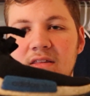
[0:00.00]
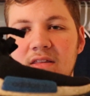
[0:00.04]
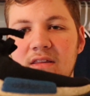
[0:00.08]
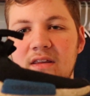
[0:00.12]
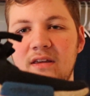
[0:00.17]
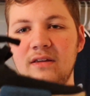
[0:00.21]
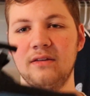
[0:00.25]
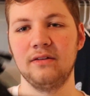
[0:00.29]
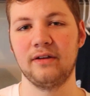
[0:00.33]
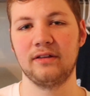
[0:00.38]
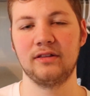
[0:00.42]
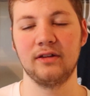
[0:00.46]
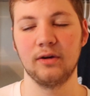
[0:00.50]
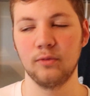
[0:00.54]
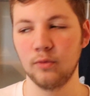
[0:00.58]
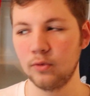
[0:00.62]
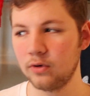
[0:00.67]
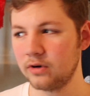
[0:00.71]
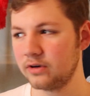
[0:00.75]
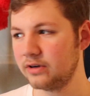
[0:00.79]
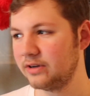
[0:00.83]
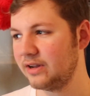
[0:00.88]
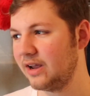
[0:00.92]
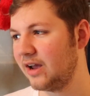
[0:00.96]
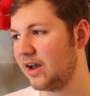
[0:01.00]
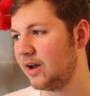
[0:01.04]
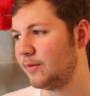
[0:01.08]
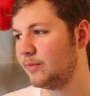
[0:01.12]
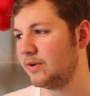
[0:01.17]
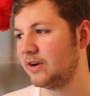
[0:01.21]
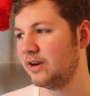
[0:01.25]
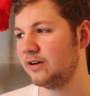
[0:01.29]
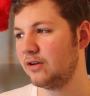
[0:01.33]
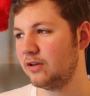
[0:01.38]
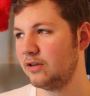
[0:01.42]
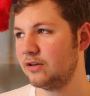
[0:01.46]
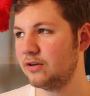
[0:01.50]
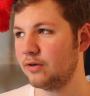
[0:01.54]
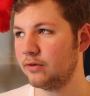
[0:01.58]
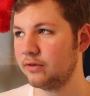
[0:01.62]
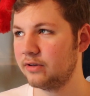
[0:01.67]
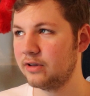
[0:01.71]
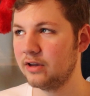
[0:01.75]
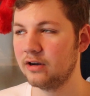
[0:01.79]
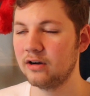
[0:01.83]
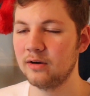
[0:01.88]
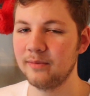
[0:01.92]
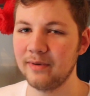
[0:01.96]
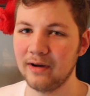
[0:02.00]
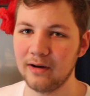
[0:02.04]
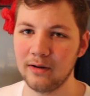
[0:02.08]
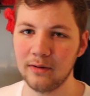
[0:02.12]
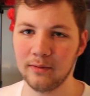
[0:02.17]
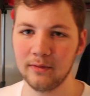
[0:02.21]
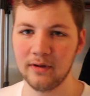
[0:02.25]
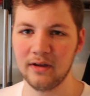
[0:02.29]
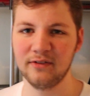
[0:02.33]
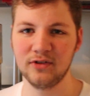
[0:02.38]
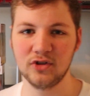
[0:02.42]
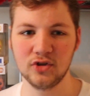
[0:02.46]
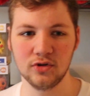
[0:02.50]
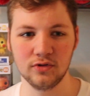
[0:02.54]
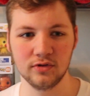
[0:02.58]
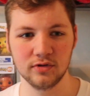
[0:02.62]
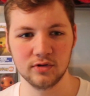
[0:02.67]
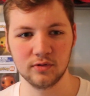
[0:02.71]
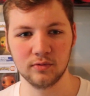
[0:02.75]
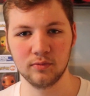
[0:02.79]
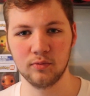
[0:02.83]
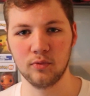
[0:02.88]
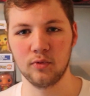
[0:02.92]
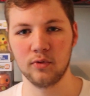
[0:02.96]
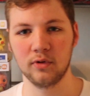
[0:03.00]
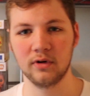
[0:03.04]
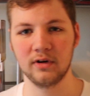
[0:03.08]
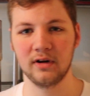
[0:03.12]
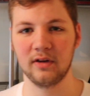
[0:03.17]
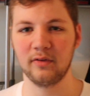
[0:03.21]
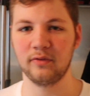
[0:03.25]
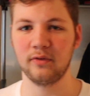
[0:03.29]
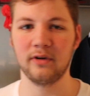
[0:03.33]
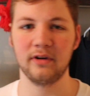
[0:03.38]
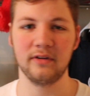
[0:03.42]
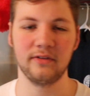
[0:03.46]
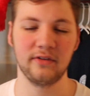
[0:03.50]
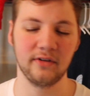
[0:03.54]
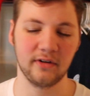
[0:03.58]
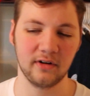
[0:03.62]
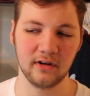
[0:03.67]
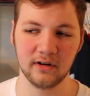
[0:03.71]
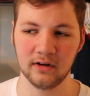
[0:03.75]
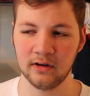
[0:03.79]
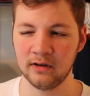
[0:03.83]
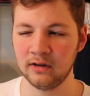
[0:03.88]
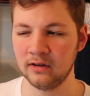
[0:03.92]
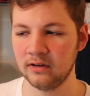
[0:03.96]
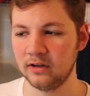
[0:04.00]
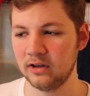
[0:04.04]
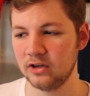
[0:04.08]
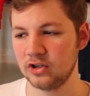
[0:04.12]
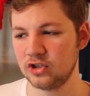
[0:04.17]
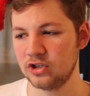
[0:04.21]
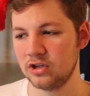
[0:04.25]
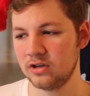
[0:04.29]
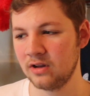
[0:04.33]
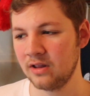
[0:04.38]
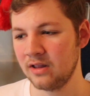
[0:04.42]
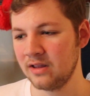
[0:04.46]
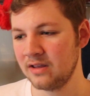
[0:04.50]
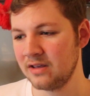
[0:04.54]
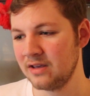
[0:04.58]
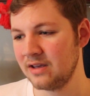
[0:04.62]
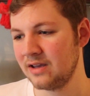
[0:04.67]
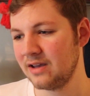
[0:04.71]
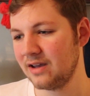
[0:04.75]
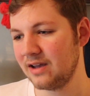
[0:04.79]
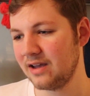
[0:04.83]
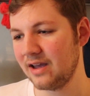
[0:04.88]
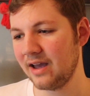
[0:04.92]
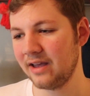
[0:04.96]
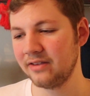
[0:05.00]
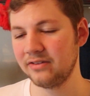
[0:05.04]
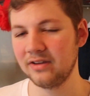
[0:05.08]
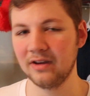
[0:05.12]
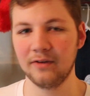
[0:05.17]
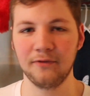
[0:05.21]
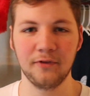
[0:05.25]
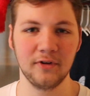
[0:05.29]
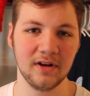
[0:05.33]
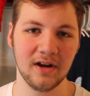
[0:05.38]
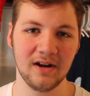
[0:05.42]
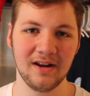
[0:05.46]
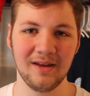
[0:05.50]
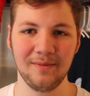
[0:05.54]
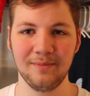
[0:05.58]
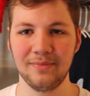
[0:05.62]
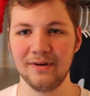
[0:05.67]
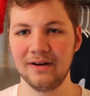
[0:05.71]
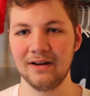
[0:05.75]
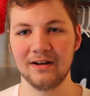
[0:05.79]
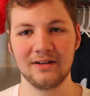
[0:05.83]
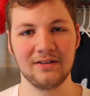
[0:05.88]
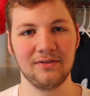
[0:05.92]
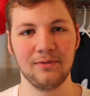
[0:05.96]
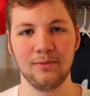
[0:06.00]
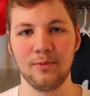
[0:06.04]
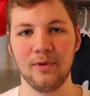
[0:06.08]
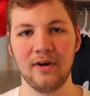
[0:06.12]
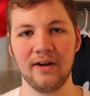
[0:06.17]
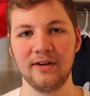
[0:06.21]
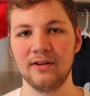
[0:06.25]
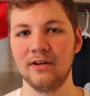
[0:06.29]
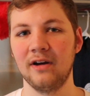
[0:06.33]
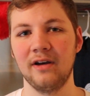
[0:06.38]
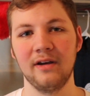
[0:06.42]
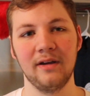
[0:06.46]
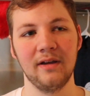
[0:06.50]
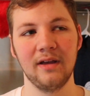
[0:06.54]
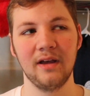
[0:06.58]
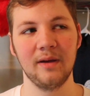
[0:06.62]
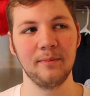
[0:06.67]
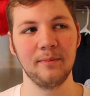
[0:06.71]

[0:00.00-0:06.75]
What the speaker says: he was like, they're worn down, but I know you don't care about if shoes are worn as long as they're in good condition. I was like, for $90, why not?